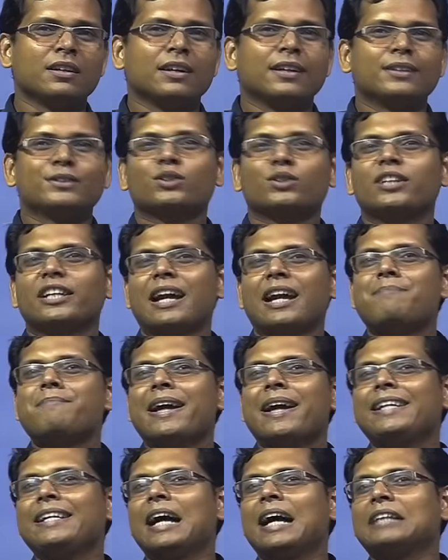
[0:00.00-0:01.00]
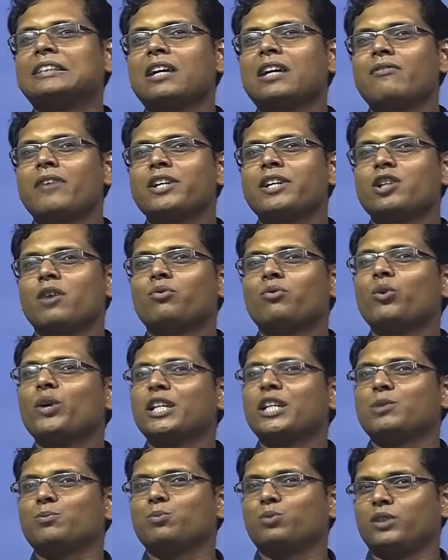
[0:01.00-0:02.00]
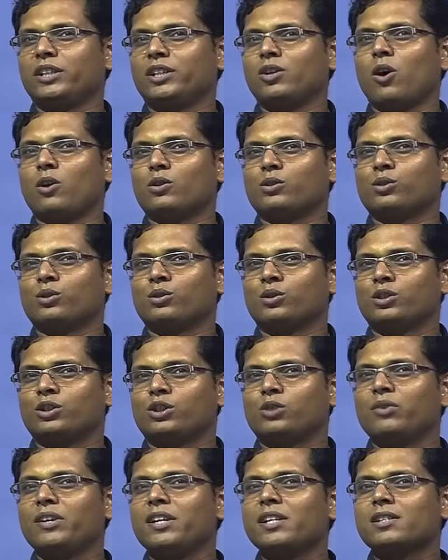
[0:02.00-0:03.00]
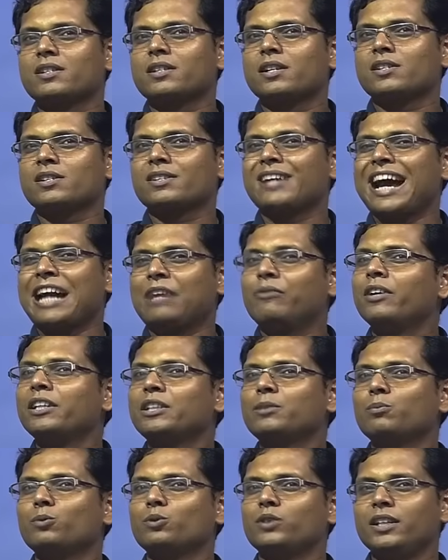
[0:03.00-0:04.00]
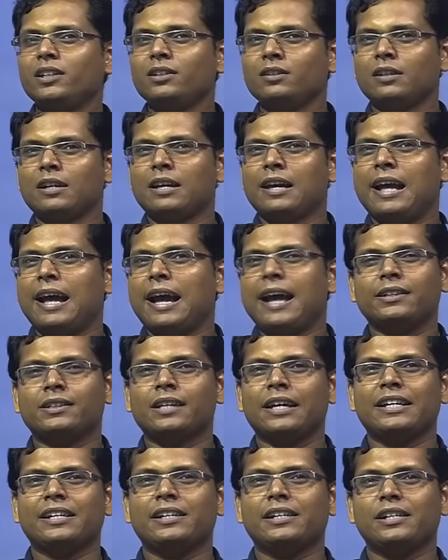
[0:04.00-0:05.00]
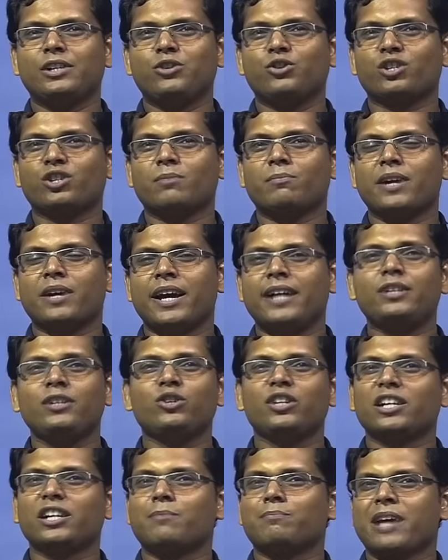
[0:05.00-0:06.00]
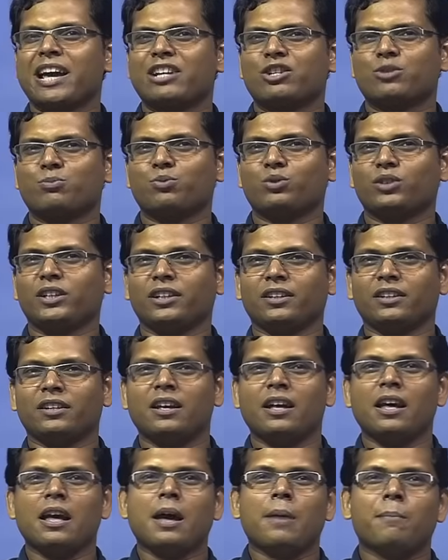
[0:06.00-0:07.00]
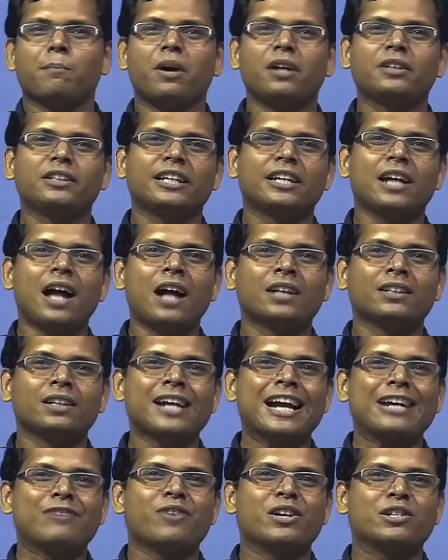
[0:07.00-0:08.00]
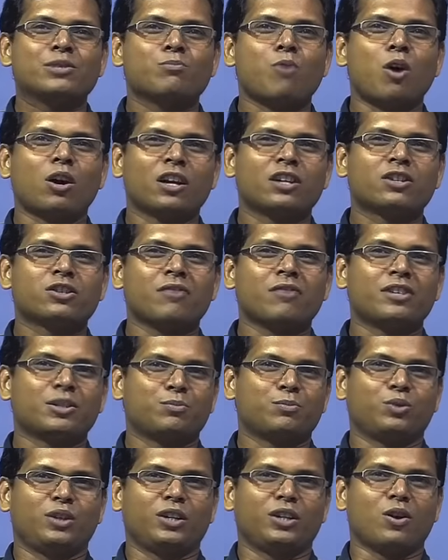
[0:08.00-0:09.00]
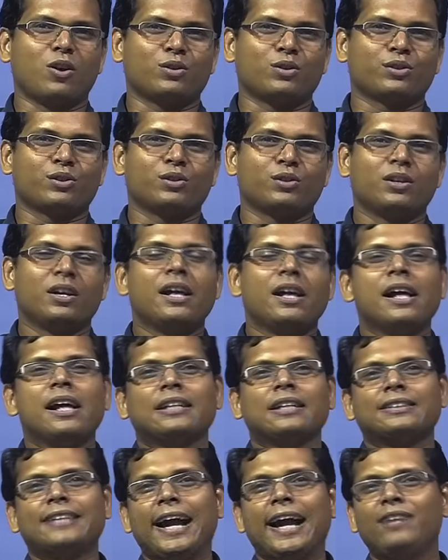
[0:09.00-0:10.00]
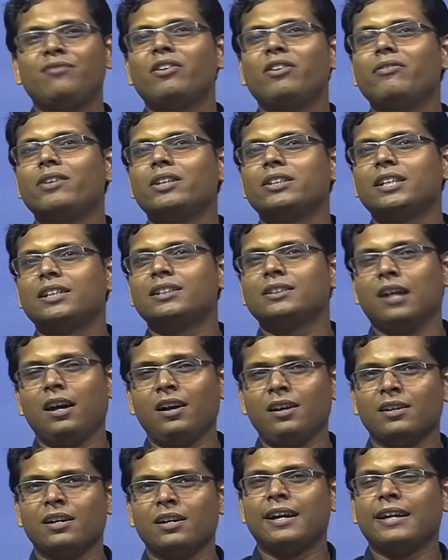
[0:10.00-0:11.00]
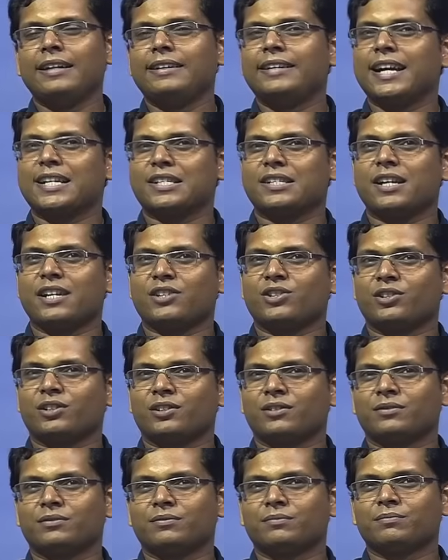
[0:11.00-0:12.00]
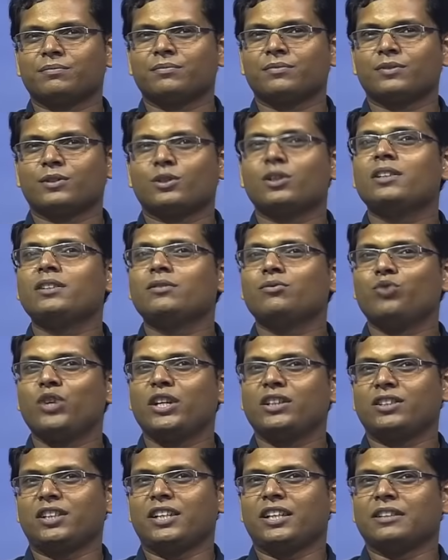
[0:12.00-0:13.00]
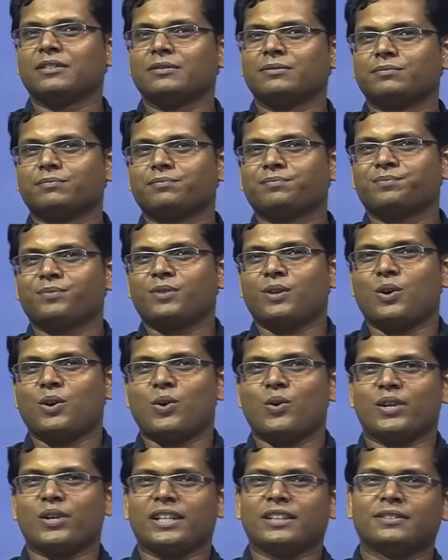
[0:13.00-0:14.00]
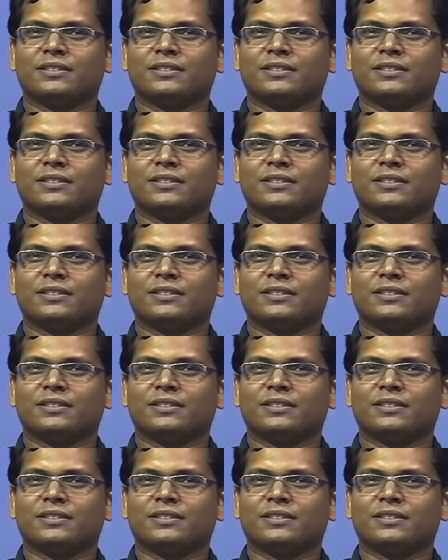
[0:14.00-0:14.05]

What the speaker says: so there are many other ways of doing smoothing also. So we discussed add1 smoothing and the intuition behind unigram prior smoothing, but there are other advanced models of smoothing also, that we will see in the next lecture, so in week 3. Okay.